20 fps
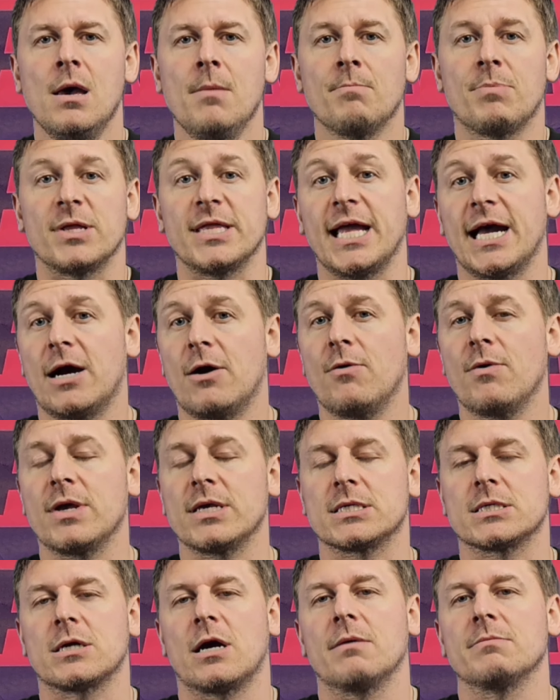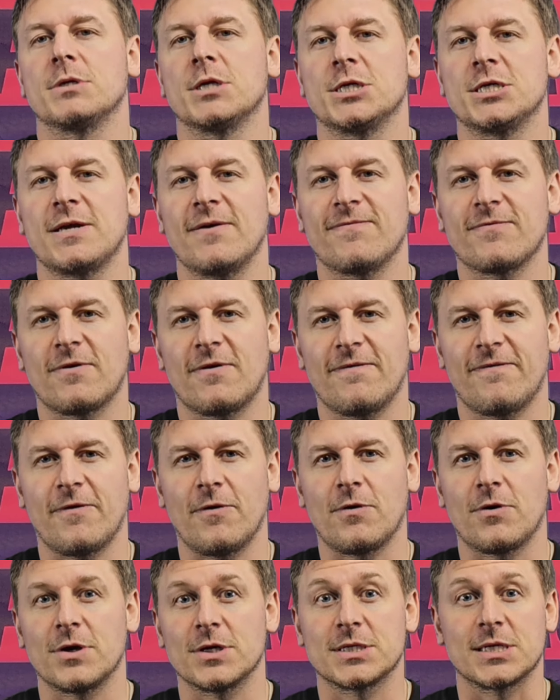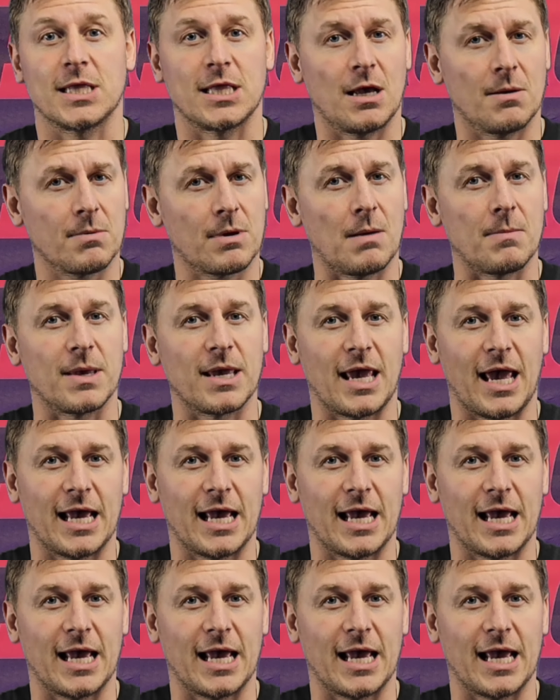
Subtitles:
But now it's time to shift our focus to the upcoming